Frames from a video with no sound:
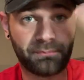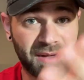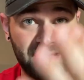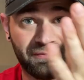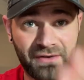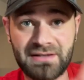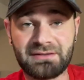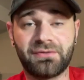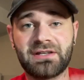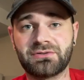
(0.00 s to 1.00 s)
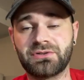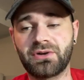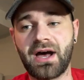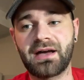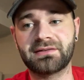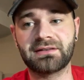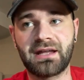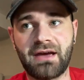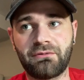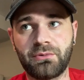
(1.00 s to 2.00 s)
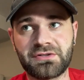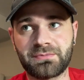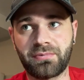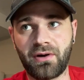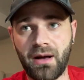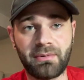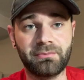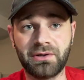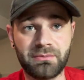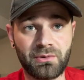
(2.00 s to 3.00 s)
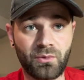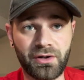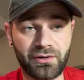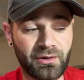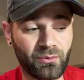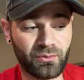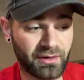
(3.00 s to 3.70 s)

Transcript: been face to face with you guys and everyone's probably been wondering